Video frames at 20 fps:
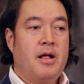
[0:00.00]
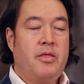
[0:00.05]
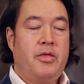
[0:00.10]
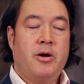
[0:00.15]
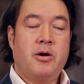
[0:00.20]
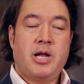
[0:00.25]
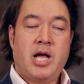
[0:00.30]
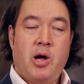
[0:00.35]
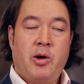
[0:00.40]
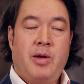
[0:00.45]

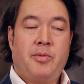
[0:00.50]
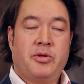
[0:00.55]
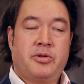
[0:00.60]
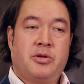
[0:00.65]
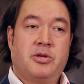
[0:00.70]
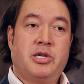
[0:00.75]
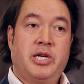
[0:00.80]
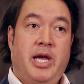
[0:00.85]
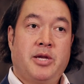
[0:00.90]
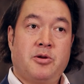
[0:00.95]
They're now able
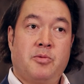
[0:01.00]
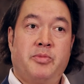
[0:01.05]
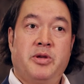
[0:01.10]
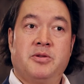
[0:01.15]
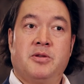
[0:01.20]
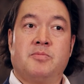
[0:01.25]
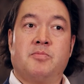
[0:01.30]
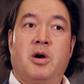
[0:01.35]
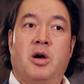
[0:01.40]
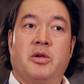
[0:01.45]
to change their
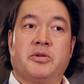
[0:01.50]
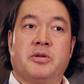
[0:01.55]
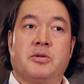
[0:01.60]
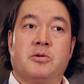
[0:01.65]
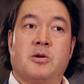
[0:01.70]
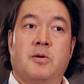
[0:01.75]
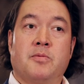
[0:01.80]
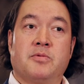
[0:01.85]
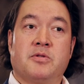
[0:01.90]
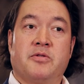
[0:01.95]
business models in
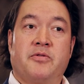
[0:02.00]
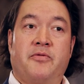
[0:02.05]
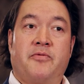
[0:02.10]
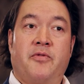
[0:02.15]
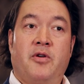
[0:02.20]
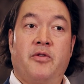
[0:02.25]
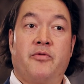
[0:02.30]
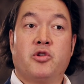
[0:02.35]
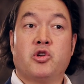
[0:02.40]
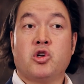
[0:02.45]
terms of,
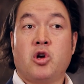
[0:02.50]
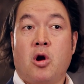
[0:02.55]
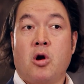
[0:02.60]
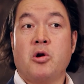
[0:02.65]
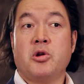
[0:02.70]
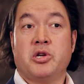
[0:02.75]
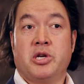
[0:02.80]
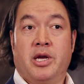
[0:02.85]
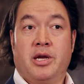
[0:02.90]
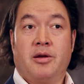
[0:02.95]
of
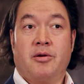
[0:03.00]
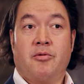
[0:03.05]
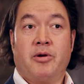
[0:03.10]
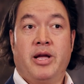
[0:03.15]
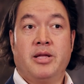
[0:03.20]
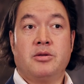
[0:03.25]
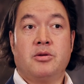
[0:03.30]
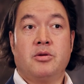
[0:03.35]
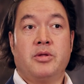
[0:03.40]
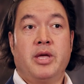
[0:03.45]
charging,
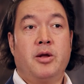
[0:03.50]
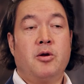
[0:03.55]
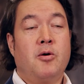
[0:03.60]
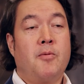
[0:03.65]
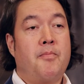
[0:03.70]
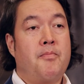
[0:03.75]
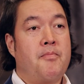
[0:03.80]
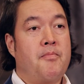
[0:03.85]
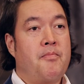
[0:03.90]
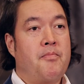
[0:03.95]
right? So they
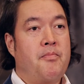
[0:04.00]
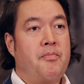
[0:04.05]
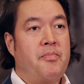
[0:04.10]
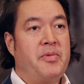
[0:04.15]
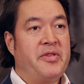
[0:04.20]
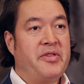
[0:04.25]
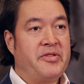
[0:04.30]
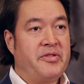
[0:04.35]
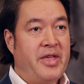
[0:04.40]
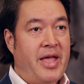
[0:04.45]
don't
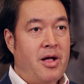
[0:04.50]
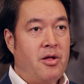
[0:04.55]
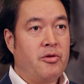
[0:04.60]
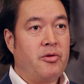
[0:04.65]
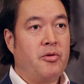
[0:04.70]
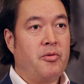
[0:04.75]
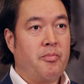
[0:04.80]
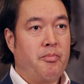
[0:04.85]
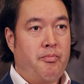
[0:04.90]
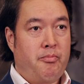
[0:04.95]

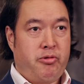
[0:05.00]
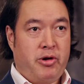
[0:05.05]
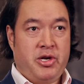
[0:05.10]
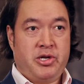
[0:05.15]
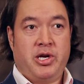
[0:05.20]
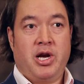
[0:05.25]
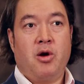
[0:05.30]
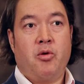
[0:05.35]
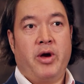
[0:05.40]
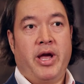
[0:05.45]
sell
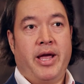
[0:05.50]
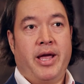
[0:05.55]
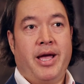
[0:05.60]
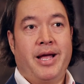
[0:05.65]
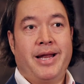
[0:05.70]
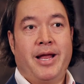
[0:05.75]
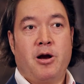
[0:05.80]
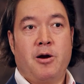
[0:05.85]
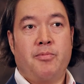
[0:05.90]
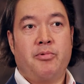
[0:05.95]
British Airway
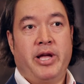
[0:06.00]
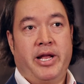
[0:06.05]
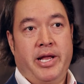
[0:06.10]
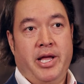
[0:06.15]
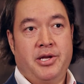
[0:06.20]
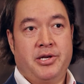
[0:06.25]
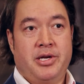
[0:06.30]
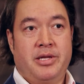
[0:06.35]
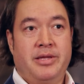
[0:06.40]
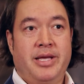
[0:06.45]
an airplane
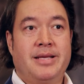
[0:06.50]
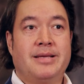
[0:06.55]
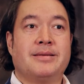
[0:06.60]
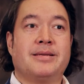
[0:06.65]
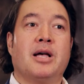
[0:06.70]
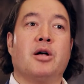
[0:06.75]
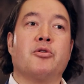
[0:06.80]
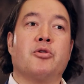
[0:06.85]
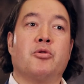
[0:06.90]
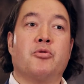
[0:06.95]
engine, they
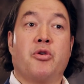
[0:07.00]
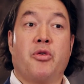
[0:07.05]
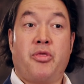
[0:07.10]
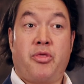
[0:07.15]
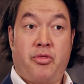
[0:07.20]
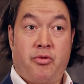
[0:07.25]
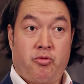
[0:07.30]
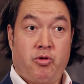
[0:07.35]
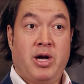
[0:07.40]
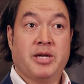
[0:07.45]
sell you the
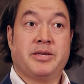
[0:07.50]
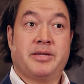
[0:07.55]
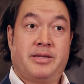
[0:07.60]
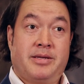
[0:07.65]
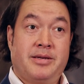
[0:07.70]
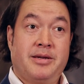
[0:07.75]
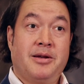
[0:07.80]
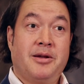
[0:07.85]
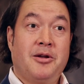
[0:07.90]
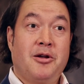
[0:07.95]

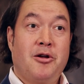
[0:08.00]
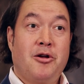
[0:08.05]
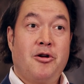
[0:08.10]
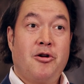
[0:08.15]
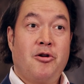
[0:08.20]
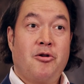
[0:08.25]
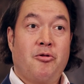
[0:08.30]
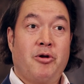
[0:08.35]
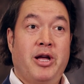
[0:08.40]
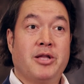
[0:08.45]
thrust,
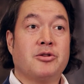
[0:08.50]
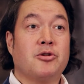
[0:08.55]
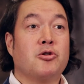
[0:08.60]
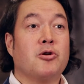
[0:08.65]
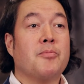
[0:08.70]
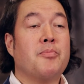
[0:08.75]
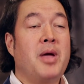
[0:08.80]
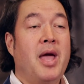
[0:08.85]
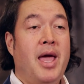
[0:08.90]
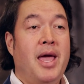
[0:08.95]
right? So
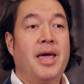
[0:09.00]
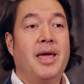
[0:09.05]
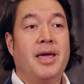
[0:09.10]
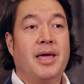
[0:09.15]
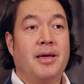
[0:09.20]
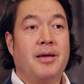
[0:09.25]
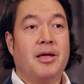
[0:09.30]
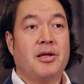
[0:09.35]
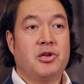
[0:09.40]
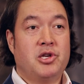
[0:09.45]
you're
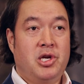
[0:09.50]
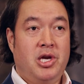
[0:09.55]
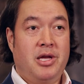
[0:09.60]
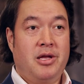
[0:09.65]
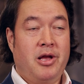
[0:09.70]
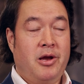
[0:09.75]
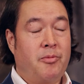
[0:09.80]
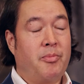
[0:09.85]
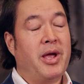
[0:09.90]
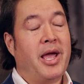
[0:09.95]
paying, G,
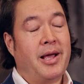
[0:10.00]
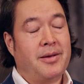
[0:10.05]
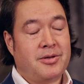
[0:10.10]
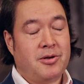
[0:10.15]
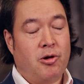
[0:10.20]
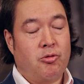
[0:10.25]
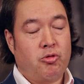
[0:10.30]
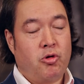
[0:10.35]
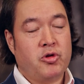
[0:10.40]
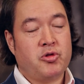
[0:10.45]
you're paying,
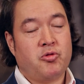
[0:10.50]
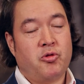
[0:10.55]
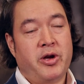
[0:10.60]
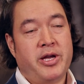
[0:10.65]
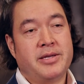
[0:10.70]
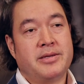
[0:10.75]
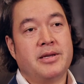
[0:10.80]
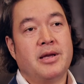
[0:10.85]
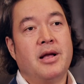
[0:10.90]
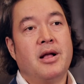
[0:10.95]
sorry, Rolls
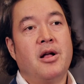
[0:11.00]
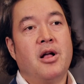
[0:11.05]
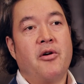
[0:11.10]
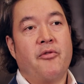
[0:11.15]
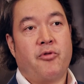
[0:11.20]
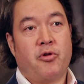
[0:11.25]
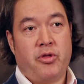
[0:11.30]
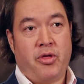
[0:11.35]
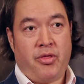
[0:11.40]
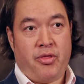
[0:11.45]
Royce
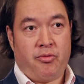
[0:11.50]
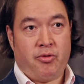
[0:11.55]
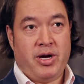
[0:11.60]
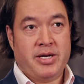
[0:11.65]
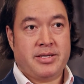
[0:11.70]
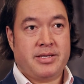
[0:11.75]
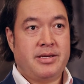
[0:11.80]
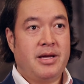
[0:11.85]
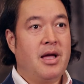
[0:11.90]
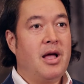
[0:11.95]
for the
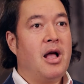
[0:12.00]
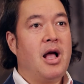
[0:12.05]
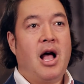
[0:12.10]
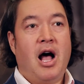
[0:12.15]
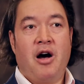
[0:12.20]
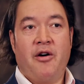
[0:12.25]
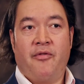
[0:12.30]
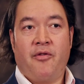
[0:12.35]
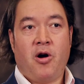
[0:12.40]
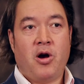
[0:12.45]
thrust.
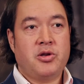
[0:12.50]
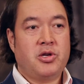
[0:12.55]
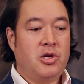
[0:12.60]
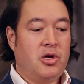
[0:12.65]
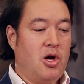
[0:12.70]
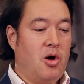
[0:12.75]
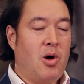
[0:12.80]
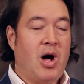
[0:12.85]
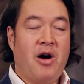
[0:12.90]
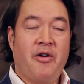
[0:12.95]
How far did you
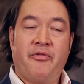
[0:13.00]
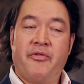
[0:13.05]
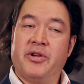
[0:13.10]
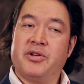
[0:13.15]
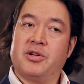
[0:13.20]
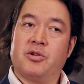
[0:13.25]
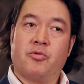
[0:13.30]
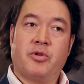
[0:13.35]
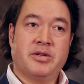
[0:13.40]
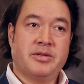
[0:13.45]
go? How
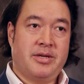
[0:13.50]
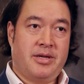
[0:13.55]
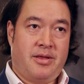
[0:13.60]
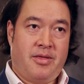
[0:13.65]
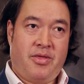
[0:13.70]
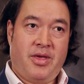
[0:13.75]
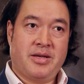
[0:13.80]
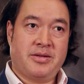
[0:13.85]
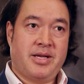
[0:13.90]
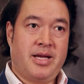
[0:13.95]
efficient was it?
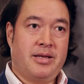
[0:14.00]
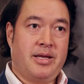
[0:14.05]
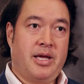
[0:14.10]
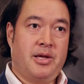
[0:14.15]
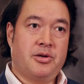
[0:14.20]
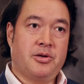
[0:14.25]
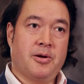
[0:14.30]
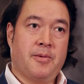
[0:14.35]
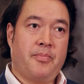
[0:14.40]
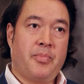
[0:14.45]
Things of that
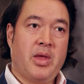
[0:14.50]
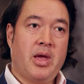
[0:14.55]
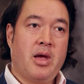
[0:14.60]
nature.